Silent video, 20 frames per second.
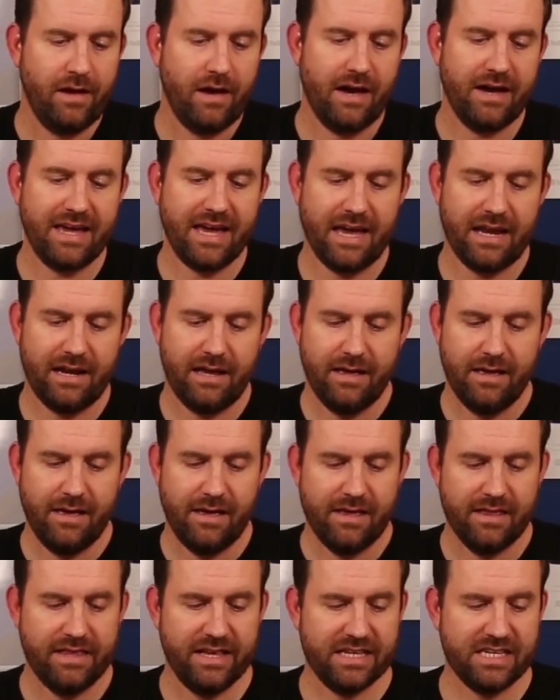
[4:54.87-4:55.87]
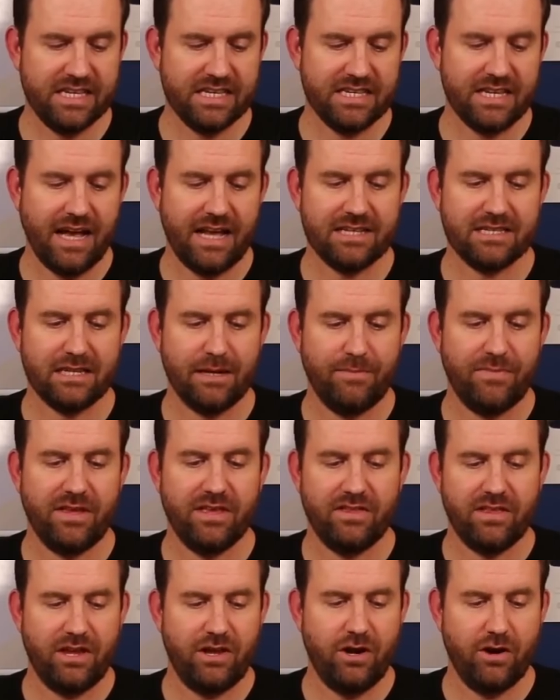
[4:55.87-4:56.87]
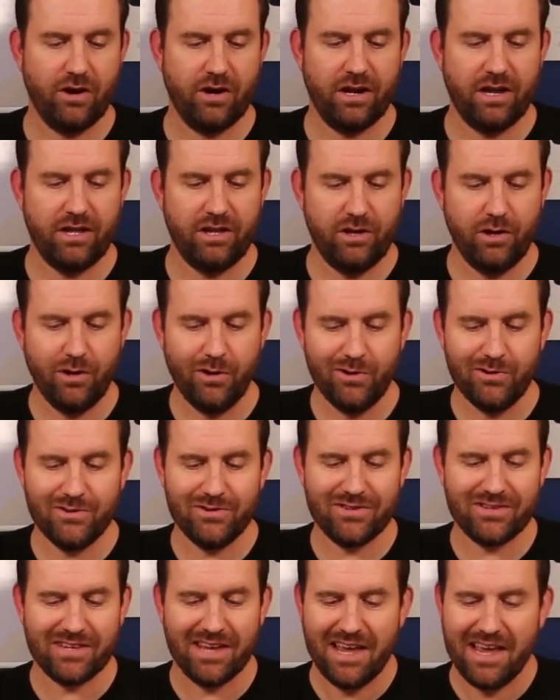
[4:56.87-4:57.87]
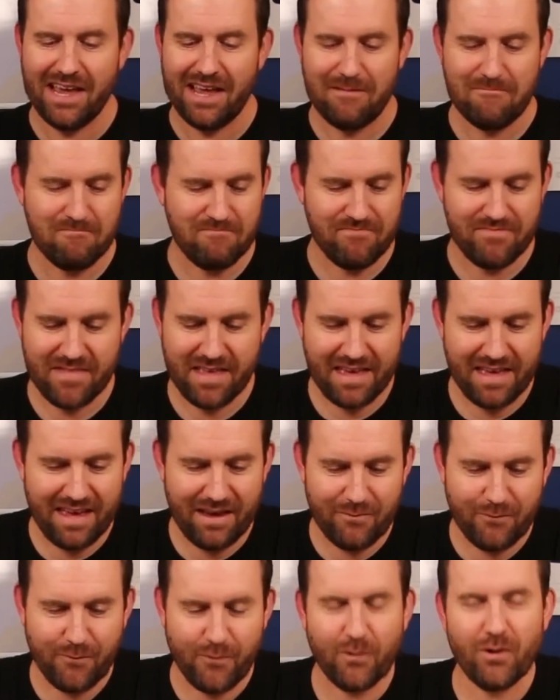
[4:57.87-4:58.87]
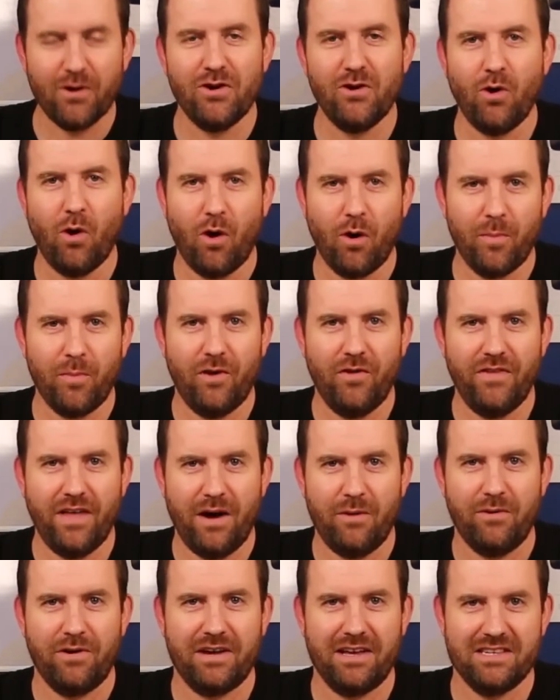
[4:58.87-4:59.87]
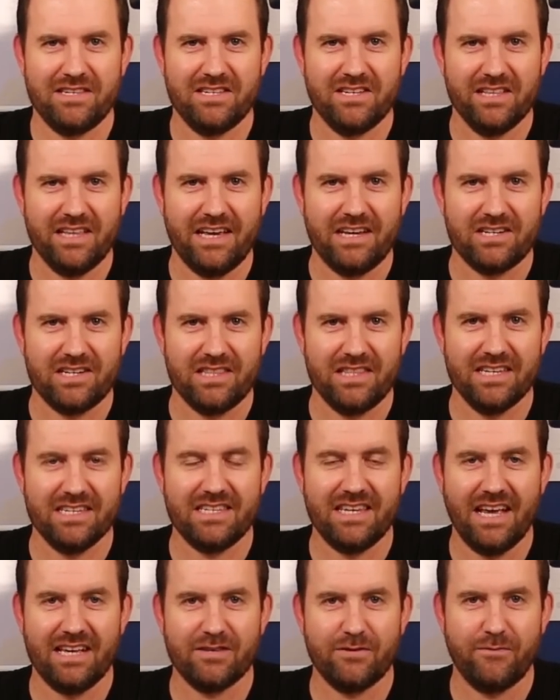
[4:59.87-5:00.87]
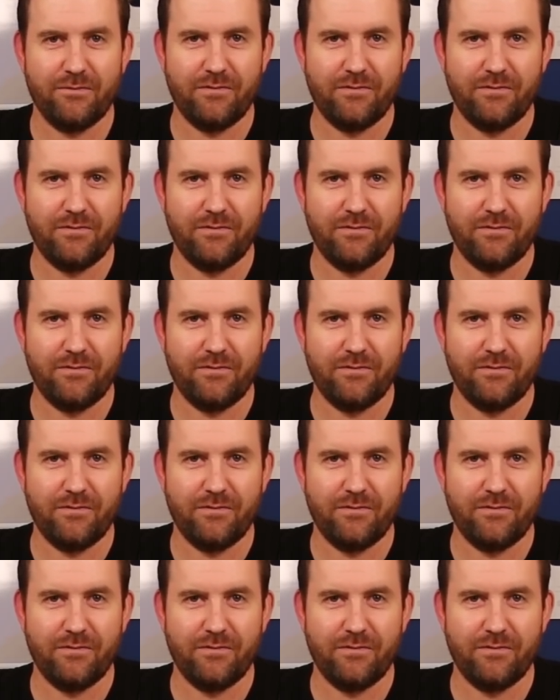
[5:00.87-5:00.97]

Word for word: Again, this is not something that you're going to use for a normal network installation. This has a